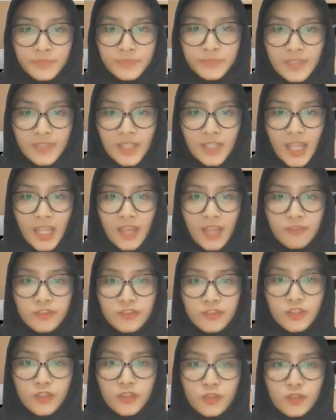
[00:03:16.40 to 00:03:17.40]
have
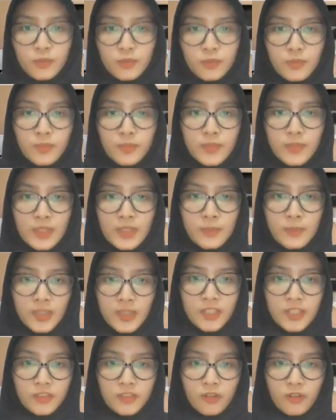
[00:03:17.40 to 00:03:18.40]
to be
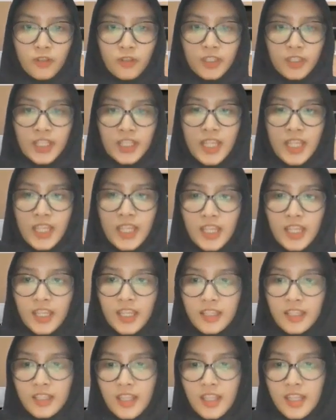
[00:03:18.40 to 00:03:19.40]
monitored. And
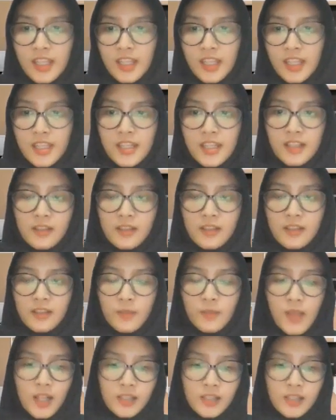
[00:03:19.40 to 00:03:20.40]
then the global
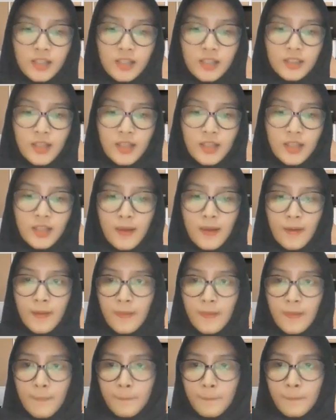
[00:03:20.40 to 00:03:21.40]

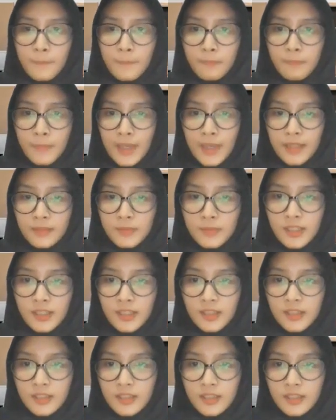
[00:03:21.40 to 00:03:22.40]
pandemic
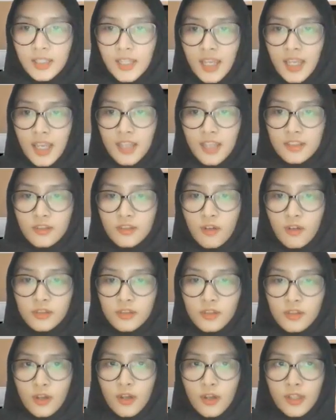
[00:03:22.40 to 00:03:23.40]
has also
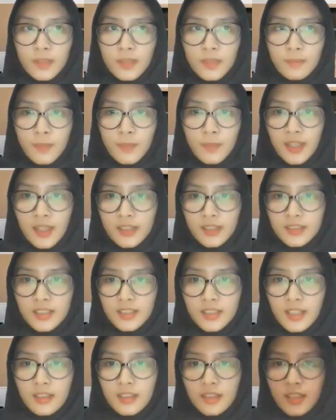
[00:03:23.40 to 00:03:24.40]
impacted
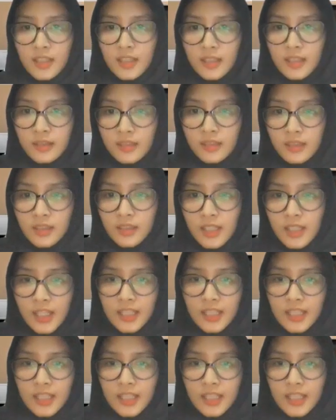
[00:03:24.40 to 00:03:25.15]
the